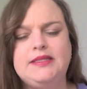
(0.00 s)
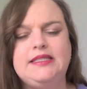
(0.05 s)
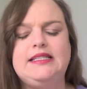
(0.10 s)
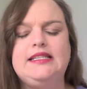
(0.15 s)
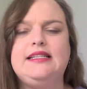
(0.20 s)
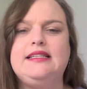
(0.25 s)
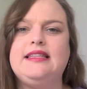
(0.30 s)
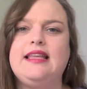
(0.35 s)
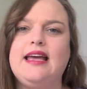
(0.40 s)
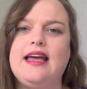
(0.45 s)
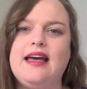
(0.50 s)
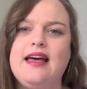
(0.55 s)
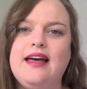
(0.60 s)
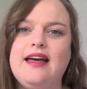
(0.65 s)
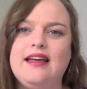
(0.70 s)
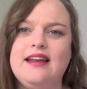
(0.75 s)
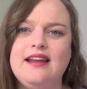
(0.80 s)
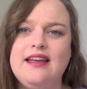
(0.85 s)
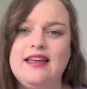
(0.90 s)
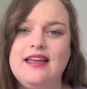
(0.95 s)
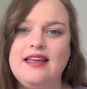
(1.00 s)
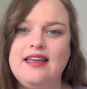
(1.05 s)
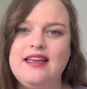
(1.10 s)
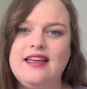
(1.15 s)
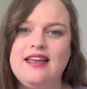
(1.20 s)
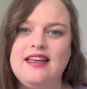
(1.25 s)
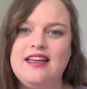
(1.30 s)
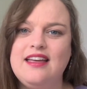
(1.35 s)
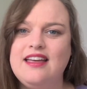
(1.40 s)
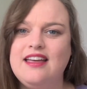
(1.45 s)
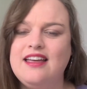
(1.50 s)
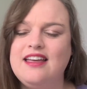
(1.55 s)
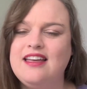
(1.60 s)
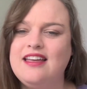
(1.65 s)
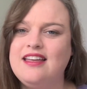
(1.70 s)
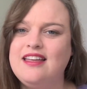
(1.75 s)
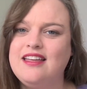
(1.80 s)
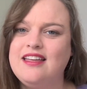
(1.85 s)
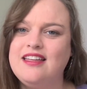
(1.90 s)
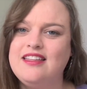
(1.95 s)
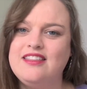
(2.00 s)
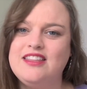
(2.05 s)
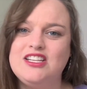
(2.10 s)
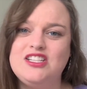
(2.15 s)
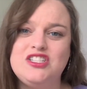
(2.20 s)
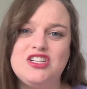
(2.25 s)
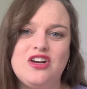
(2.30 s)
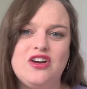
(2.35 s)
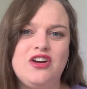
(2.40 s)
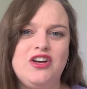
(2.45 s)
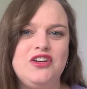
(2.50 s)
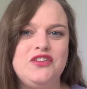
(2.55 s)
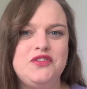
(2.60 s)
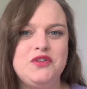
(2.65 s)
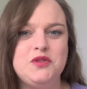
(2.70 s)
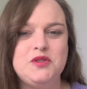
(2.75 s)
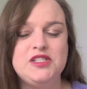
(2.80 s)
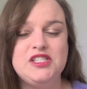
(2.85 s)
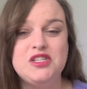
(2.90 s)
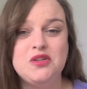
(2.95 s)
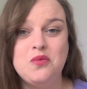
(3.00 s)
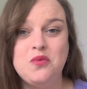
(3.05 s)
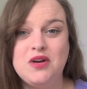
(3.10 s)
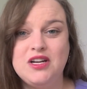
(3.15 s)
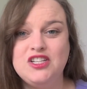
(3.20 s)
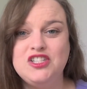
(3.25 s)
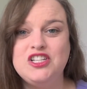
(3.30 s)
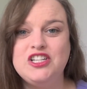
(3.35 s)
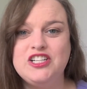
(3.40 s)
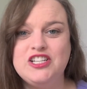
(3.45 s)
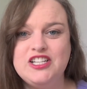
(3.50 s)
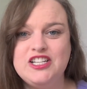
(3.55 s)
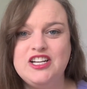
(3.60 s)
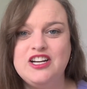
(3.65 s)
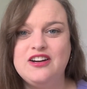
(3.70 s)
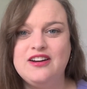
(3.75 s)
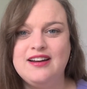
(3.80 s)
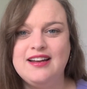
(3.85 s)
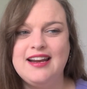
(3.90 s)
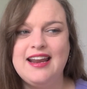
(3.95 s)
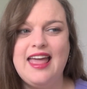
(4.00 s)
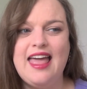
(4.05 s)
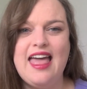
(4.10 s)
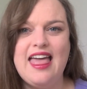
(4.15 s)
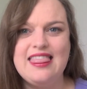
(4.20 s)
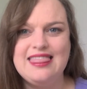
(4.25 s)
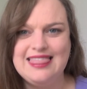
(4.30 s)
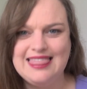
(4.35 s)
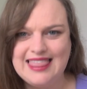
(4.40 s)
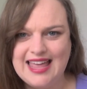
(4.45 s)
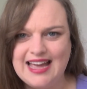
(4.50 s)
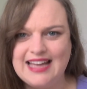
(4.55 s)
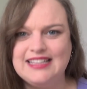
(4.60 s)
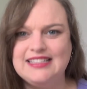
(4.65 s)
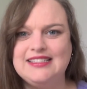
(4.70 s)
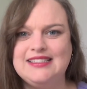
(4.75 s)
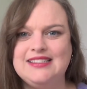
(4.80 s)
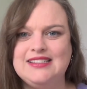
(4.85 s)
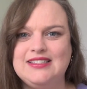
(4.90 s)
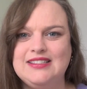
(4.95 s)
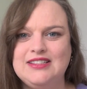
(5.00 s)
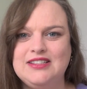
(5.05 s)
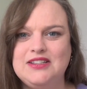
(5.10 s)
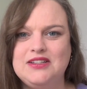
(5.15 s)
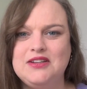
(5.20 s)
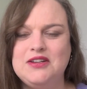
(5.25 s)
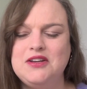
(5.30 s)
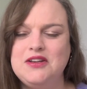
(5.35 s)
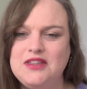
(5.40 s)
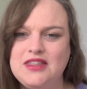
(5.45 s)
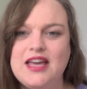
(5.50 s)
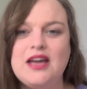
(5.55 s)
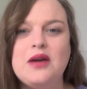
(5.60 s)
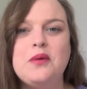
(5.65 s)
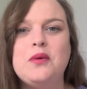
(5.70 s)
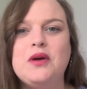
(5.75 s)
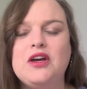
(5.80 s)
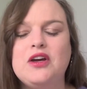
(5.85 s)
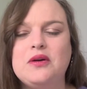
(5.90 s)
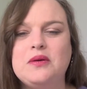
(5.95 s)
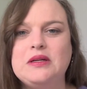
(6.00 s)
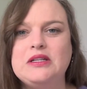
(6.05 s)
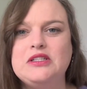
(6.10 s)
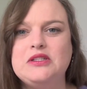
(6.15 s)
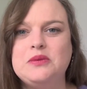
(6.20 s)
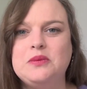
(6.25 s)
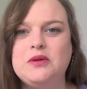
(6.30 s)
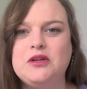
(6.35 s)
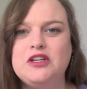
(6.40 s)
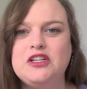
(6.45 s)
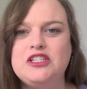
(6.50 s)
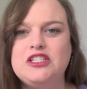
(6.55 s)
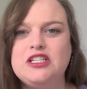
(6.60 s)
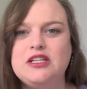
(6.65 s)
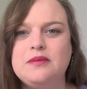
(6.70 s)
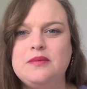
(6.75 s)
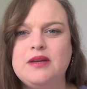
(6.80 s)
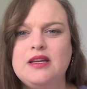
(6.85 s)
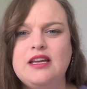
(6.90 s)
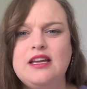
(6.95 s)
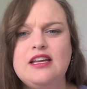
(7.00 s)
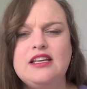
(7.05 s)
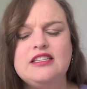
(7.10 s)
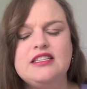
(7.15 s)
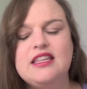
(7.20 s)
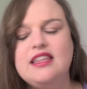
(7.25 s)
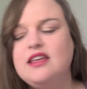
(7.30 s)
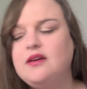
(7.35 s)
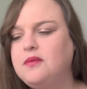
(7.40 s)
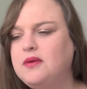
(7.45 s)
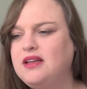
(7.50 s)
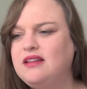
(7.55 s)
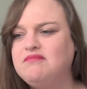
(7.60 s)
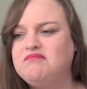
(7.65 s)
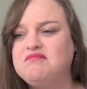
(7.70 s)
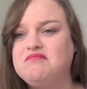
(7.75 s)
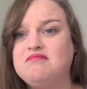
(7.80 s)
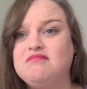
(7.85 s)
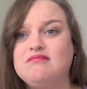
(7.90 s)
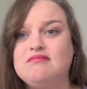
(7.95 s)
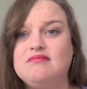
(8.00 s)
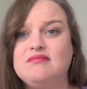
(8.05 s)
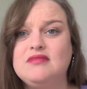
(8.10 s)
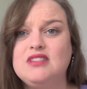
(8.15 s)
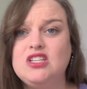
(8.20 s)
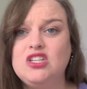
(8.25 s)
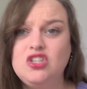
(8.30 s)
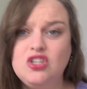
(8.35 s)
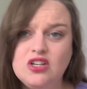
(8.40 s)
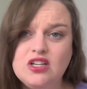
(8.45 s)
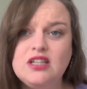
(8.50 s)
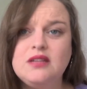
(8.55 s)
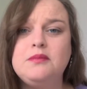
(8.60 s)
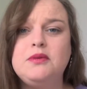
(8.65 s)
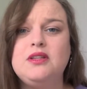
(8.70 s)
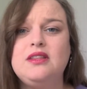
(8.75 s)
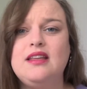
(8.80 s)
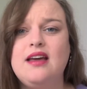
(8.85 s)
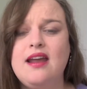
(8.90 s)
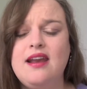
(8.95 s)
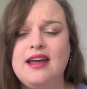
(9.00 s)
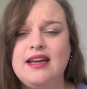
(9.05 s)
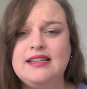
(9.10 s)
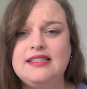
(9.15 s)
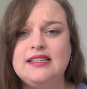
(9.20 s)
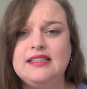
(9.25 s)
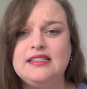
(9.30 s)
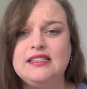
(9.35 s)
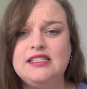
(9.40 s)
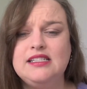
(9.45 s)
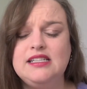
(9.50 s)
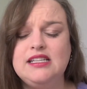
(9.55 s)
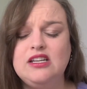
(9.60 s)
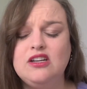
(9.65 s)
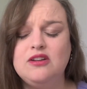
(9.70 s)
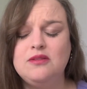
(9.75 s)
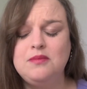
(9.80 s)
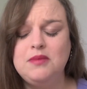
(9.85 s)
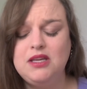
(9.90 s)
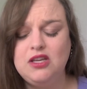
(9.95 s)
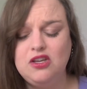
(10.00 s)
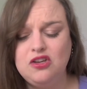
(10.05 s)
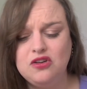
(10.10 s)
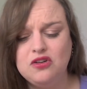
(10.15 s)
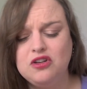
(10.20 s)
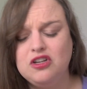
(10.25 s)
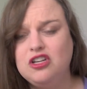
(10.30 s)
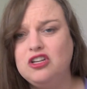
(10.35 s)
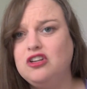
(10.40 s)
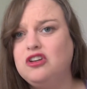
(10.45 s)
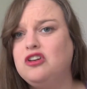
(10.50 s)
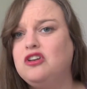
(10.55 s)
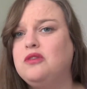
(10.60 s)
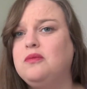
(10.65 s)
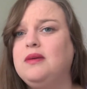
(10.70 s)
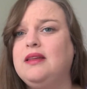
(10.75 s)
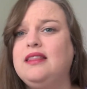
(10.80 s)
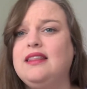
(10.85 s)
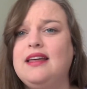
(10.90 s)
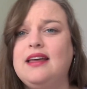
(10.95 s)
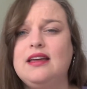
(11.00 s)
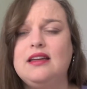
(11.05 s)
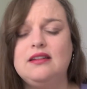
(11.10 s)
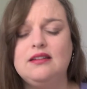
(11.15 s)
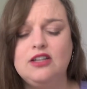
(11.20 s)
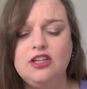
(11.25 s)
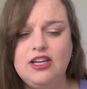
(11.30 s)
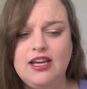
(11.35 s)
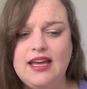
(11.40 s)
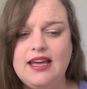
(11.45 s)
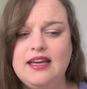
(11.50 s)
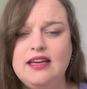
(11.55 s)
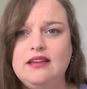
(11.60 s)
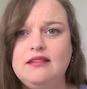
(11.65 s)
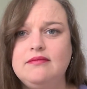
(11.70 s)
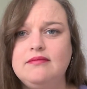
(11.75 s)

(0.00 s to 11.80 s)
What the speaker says: in their heart that Jehovah was the one true God, and that's who they were going to worship. So they went, you're going to put that identity on me. You're going to call me that. Okay.